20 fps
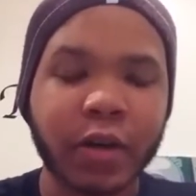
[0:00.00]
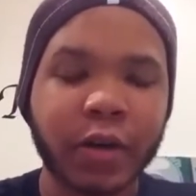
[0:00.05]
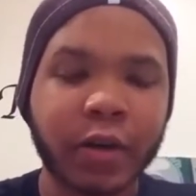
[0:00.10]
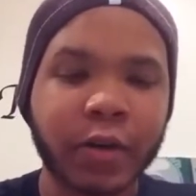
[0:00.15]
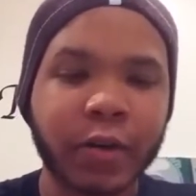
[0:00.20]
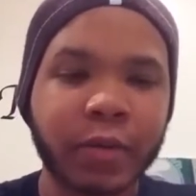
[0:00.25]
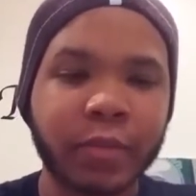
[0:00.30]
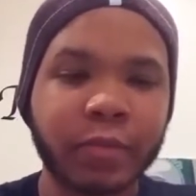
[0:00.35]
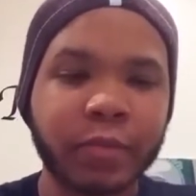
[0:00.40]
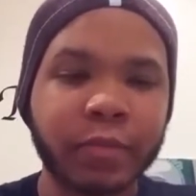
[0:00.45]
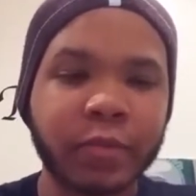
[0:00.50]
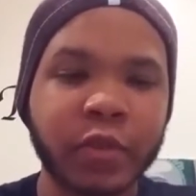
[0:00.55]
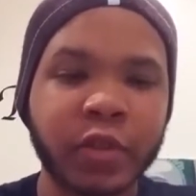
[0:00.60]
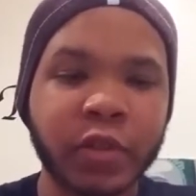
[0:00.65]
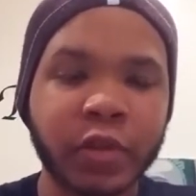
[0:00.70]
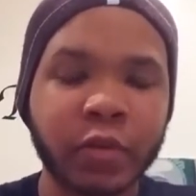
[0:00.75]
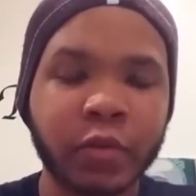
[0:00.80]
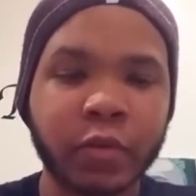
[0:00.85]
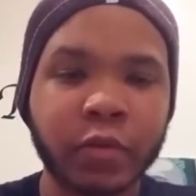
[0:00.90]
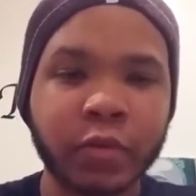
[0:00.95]
From
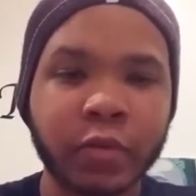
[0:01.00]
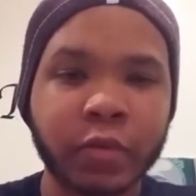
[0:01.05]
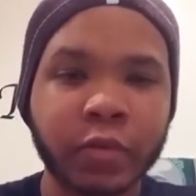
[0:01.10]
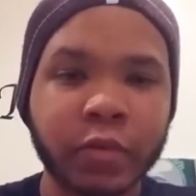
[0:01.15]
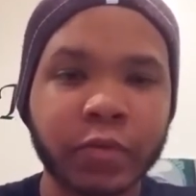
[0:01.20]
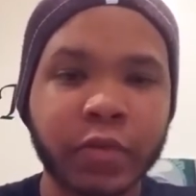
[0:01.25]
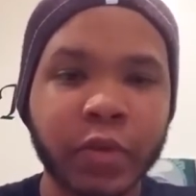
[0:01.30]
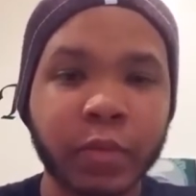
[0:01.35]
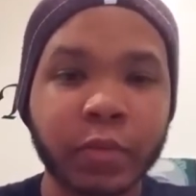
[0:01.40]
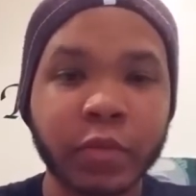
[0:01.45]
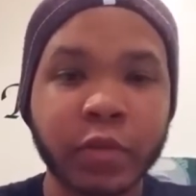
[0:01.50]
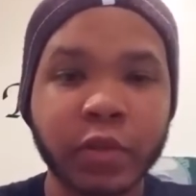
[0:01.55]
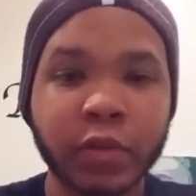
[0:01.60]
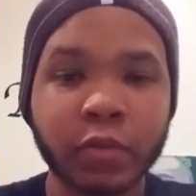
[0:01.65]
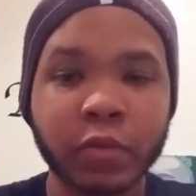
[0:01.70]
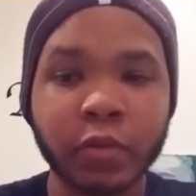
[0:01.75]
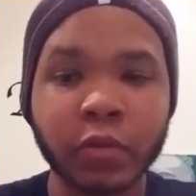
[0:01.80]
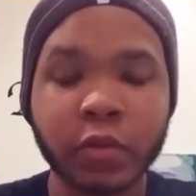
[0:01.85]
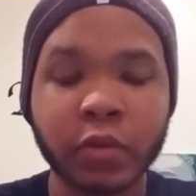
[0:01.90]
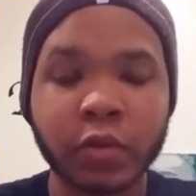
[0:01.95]

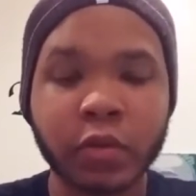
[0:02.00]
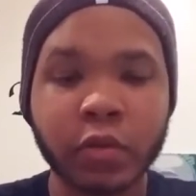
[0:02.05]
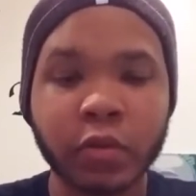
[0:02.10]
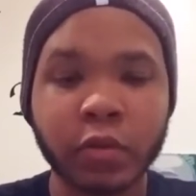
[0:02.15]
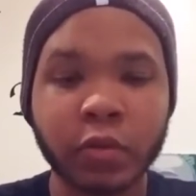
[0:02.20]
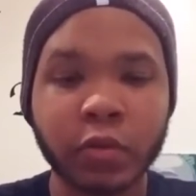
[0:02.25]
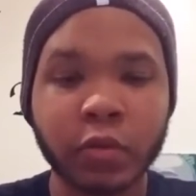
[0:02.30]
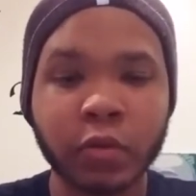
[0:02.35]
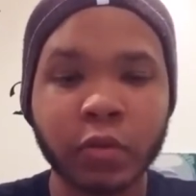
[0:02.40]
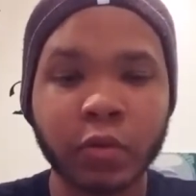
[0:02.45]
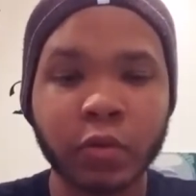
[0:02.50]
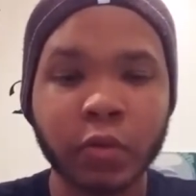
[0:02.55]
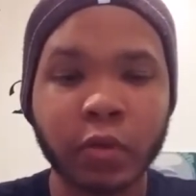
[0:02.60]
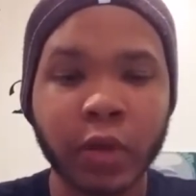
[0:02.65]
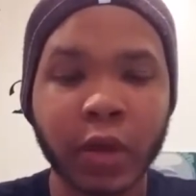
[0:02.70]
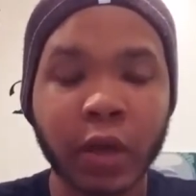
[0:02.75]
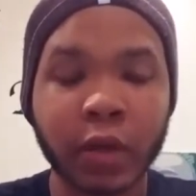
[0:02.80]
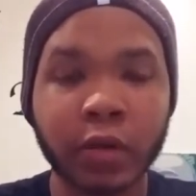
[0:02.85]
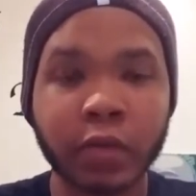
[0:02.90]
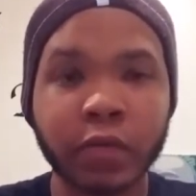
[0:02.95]
June
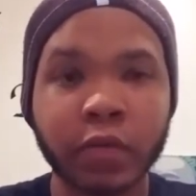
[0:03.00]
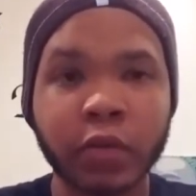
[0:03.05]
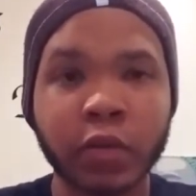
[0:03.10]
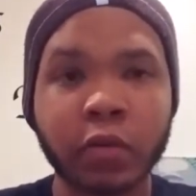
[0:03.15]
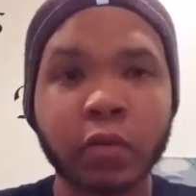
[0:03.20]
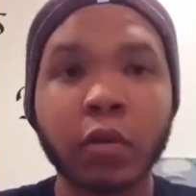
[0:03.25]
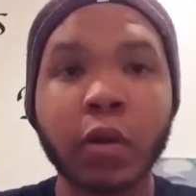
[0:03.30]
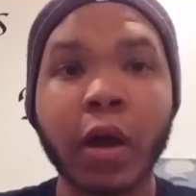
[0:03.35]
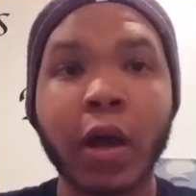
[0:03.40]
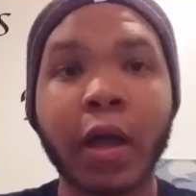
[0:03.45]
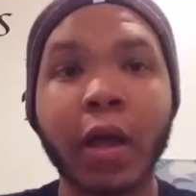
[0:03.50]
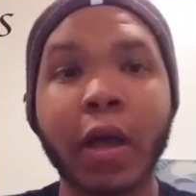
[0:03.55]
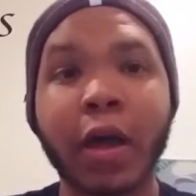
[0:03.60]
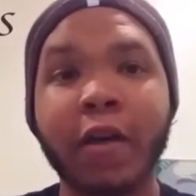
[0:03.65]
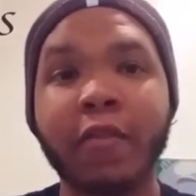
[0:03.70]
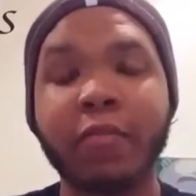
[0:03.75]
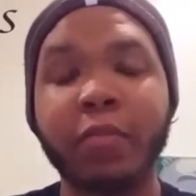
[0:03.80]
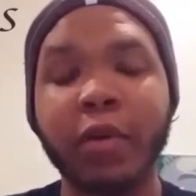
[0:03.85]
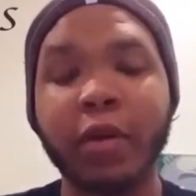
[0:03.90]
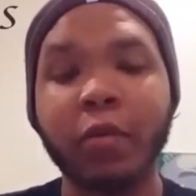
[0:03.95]
to the end of June, I
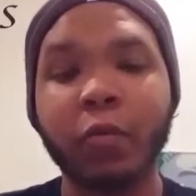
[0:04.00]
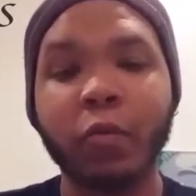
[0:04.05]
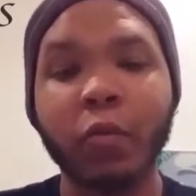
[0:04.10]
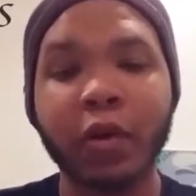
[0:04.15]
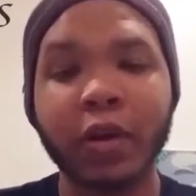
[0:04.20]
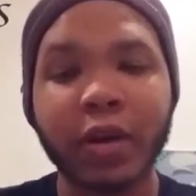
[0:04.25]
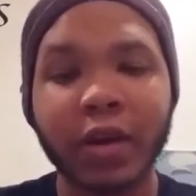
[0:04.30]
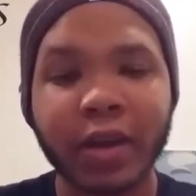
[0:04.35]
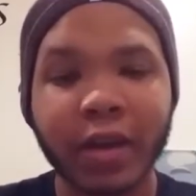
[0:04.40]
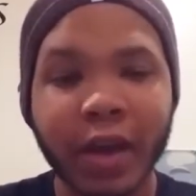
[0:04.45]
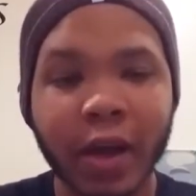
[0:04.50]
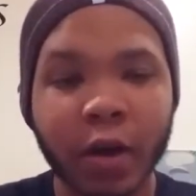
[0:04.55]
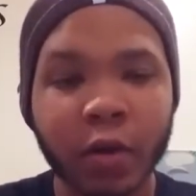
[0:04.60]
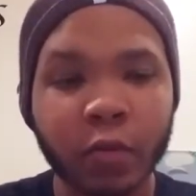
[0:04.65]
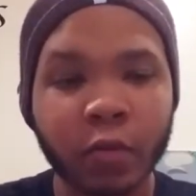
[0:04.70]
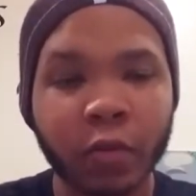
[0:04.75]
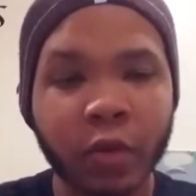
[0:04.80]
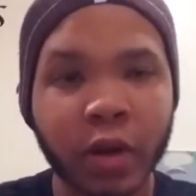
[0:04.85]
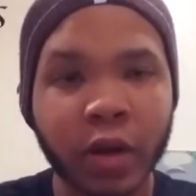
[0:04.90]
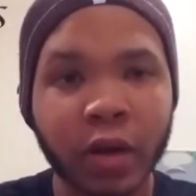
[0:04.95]
have been working
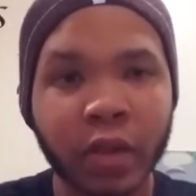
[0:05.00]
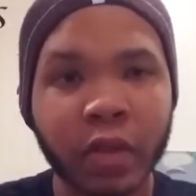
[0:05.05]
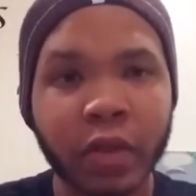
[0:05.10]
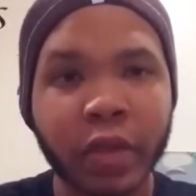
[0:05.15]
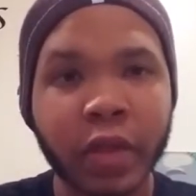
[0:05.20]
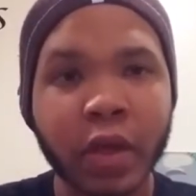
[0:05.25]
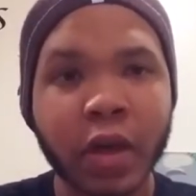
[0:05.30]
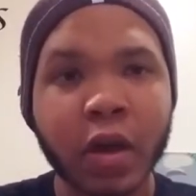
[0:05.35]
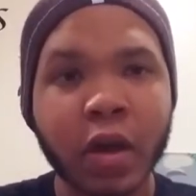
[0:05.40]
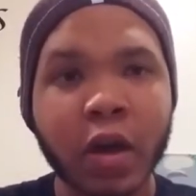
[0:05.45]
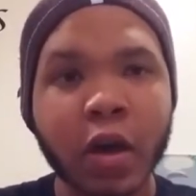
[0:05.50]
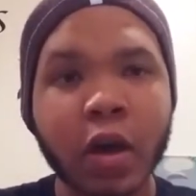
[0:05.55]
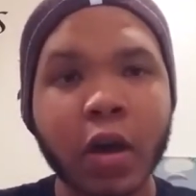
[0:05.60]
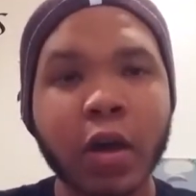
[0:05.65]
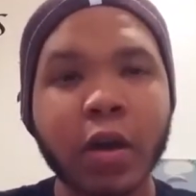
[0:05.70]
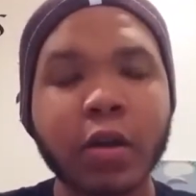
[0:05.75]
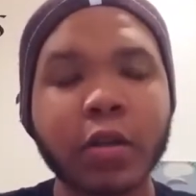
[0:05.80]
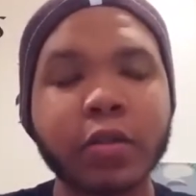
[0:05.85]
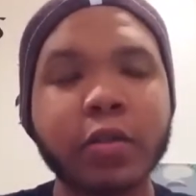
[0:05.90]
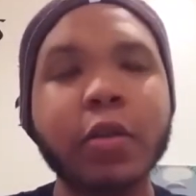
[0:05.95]
out with
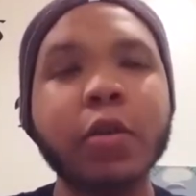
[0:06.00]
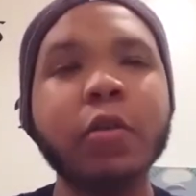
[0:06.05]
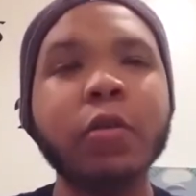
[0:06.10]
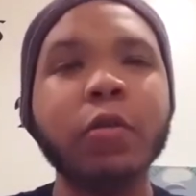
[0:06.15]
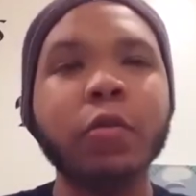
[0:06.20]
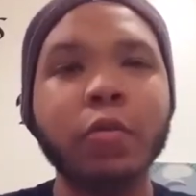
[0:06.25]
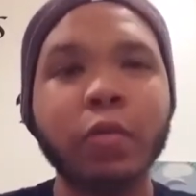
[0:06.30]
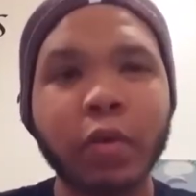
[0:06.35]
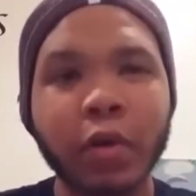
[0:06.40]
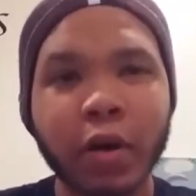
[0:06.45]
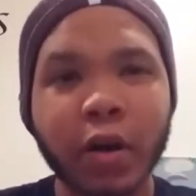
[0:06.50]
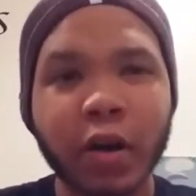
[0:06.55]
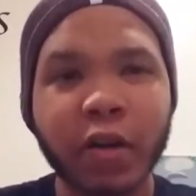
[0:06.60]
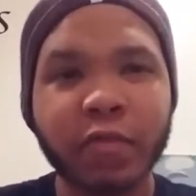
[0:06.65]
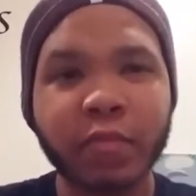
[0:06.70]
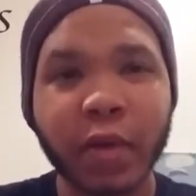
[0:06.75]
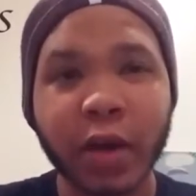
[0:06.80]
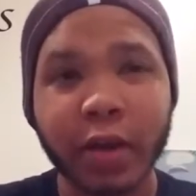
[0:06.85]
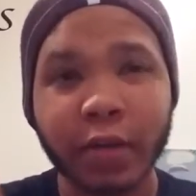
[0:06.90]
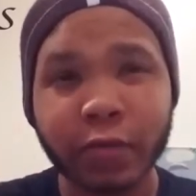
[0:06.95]
2
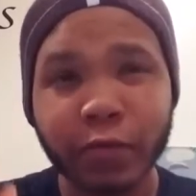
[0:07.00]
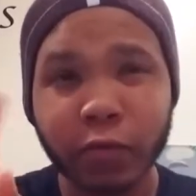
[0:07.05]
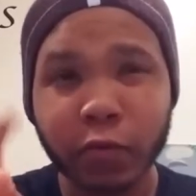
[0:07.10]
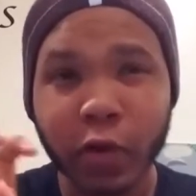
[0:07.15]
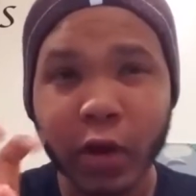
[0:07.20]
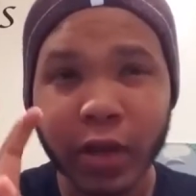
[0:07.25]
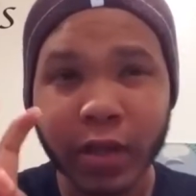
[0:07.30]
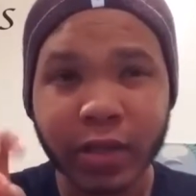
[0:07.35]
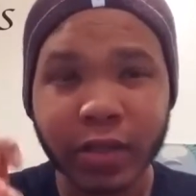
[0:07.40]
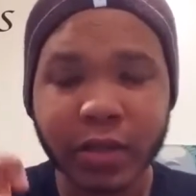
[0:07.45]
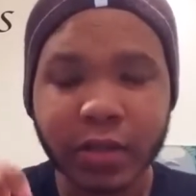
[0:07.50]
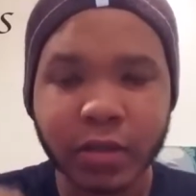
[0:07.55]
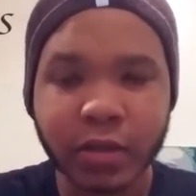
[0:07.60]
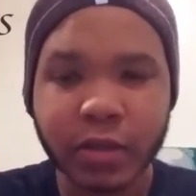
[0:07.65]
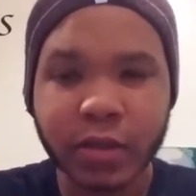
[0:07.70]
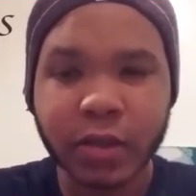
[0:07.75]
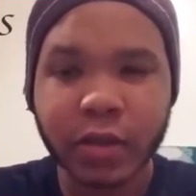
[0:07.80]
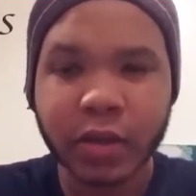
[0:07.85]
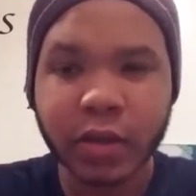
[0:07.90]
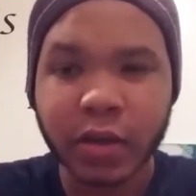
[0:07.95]
of my
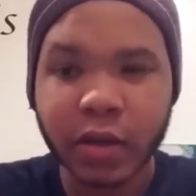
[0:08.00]
friends.